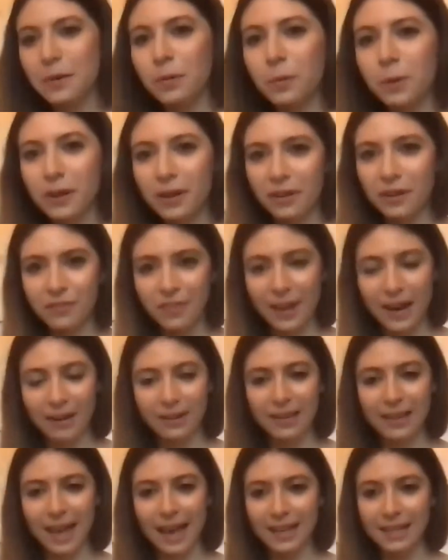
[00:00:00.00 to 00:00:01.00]
We are
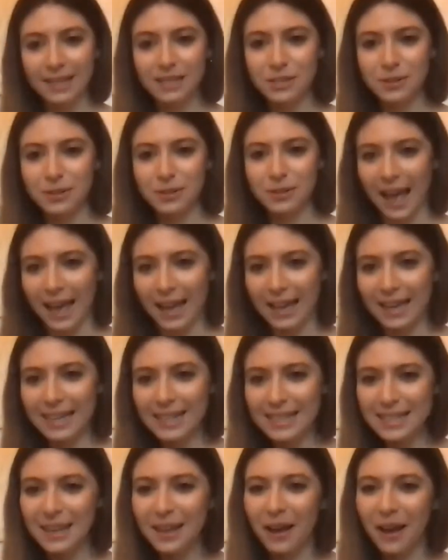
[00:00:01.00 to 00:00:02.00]
very lucky
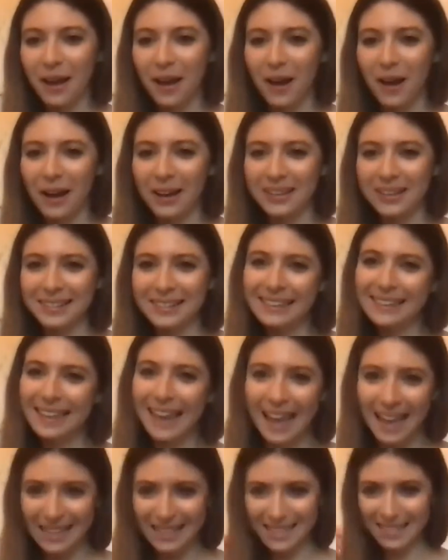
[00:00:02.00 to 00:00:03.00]
tonight on,
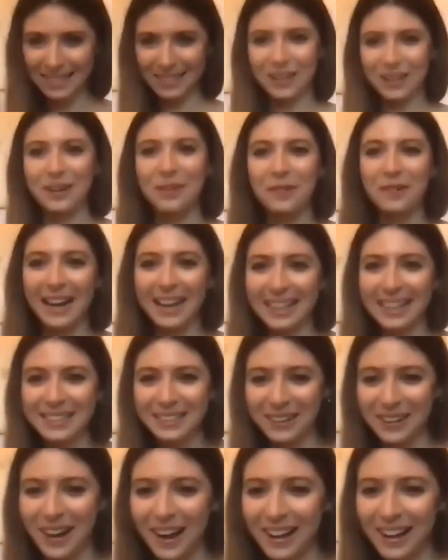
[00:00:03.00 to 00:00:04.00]
yes,
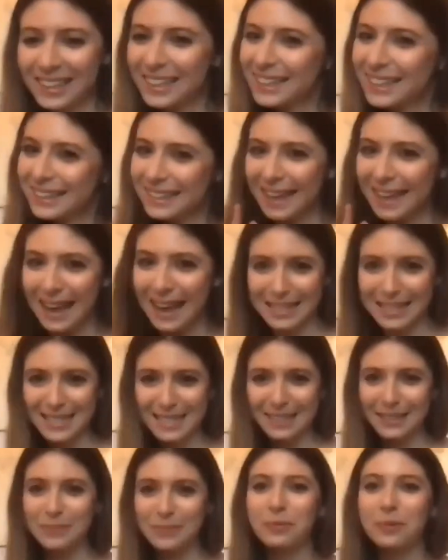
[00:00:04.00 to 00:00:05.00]
great, Colin, that's
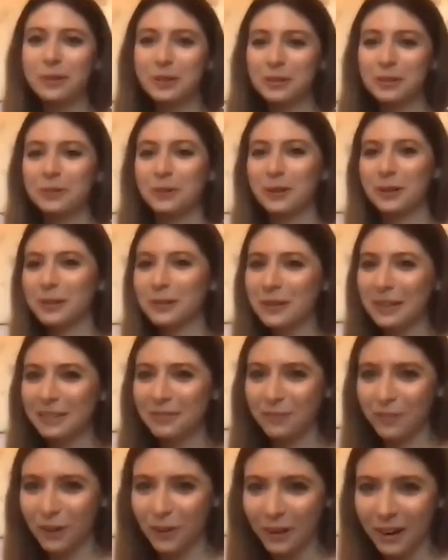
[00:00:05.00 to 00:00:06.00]
the mood we're
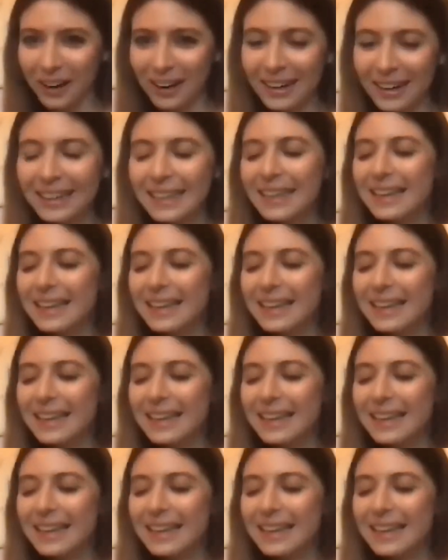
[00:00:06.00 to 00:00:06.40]
looking for.